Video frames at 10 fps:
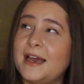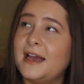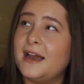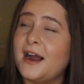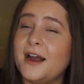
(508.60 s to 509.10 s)

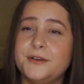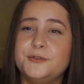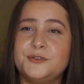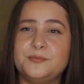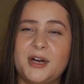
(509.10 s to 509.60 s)
I
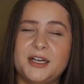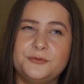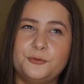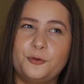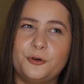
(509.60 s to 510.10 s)
use
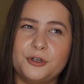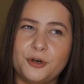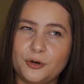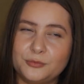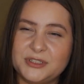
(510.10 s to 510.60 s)
mine for
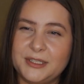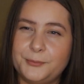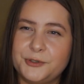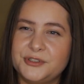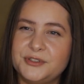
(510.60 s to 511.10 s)
home
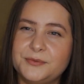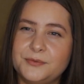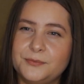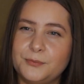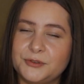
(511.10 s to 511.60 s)
slippers
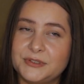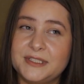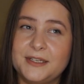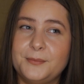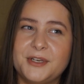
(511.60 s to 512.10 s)

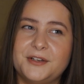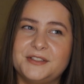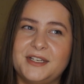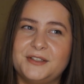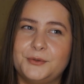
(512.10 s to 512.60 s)
mostly
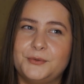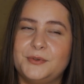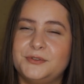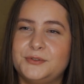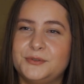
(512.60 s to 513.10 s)
because I don't
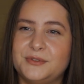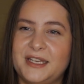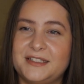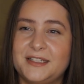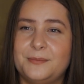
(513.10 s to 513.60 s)
want to
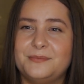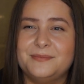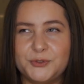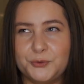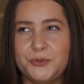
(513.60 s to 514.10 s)
get them
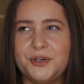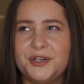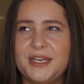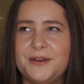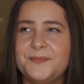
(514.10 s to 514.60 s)
too
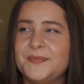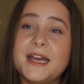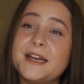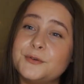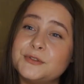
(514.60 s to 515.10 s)
dirty.
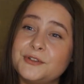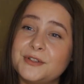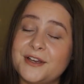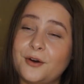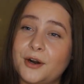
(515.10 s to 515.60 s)
And also
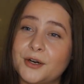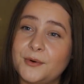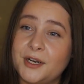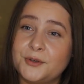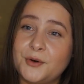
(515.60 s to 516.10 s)
they are
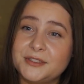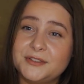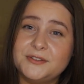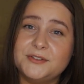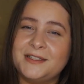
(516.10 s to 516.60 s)
quite
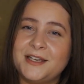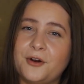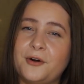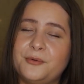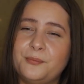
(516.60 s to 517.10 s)
hot, so they
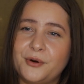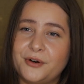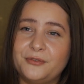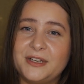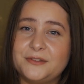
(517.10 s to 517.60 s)
are
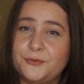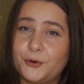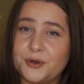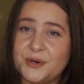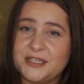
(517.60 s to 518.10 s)
perfect
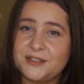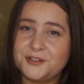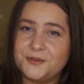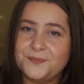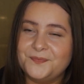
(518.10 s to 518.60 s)
for the
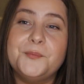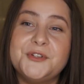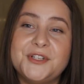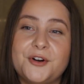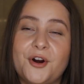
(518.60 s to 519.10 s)
winter.
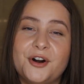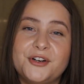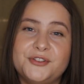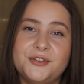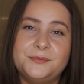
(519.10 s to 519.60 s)
But there
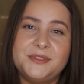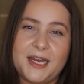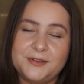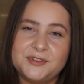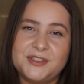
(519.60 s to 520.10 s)
are some
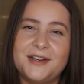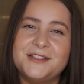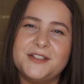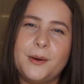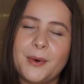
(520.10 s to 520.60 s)

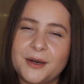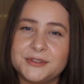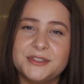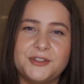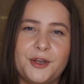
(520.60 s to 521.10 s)
downsides
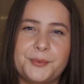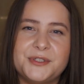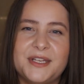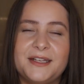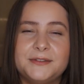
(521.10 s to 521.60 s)
about the
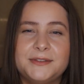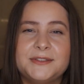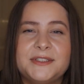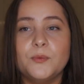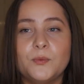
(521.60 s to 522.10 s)
Cypre
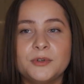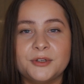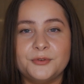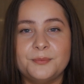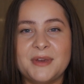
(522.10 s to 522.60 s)
sandals. One
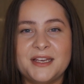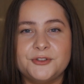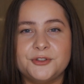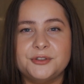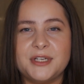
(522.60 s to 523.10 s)
of the
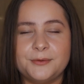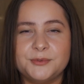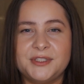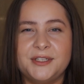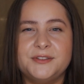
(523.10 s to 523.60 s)
major
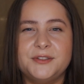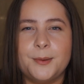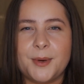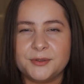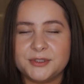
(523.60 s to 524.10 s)
downsides
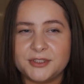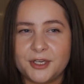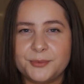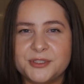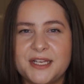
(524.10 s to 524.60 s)
about the
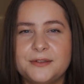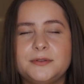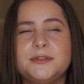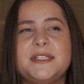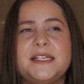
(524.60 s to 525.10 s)
Cypre
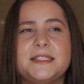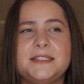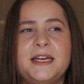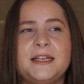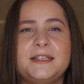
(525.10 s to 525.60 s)
sandals
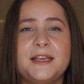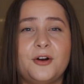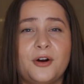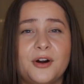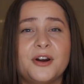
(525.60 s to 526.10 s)
is that they
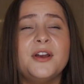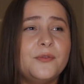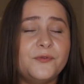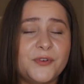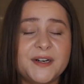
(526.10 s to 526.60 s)
are
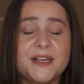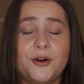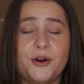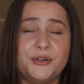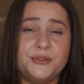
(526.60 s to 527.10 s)
very
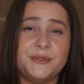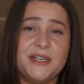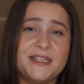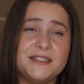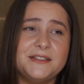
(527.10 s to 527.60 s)
hard to
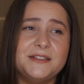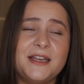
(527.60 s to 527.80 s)
get.